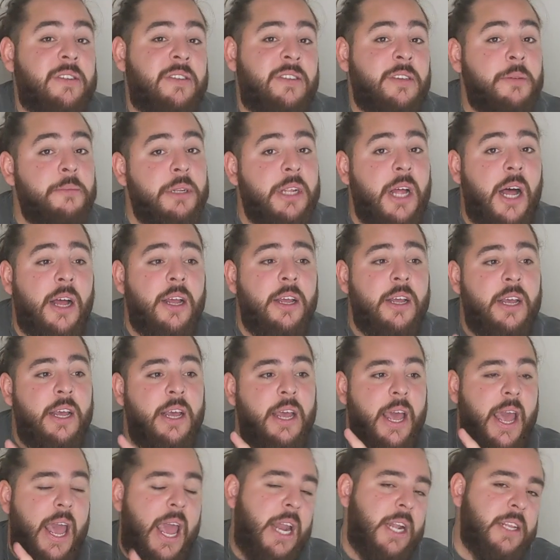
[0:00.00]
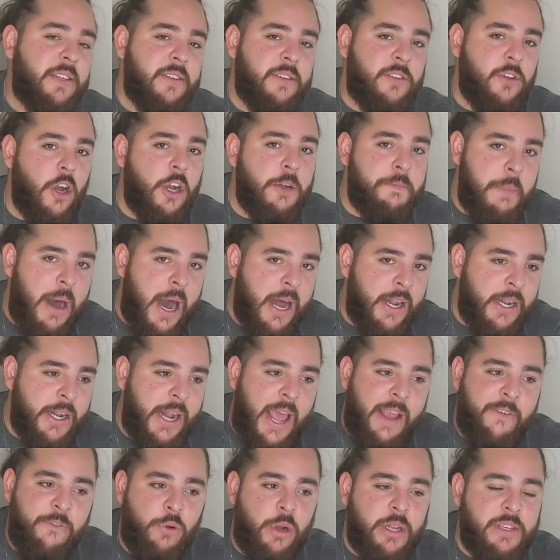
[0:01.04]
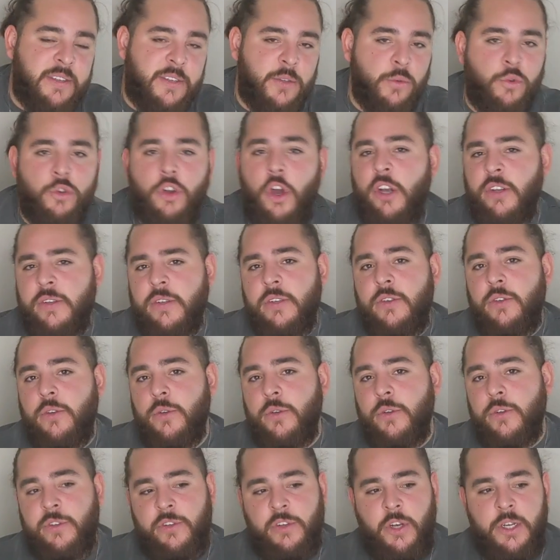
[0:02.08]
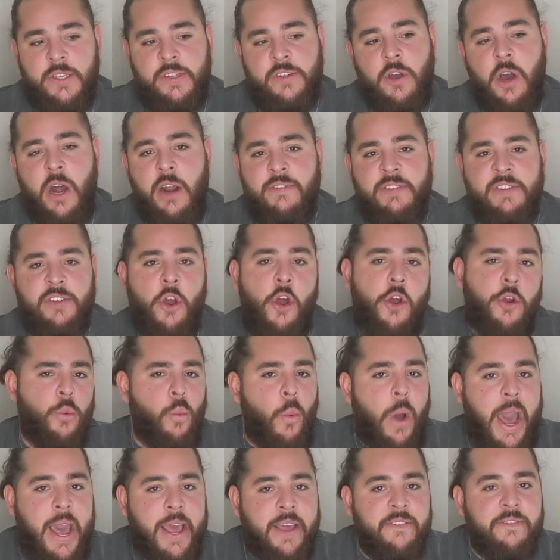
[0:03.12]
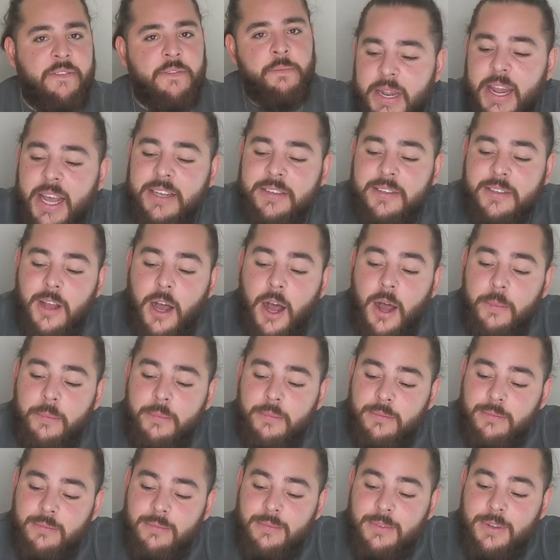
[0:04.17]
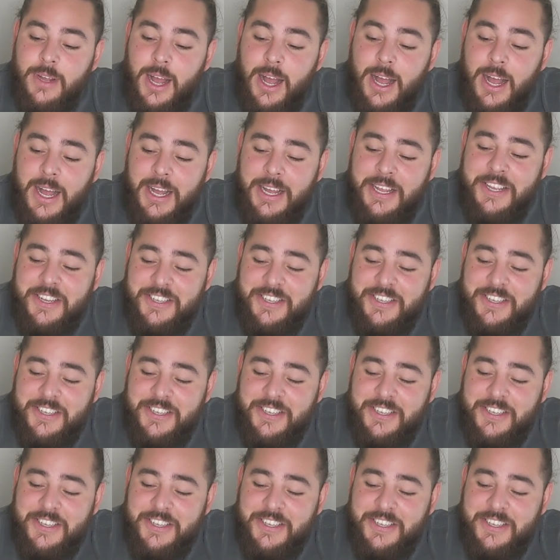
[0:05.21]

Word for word: similar. And it's a Doc Martin, everyone still knows it too, so it's kind of its own wave. But next up uh,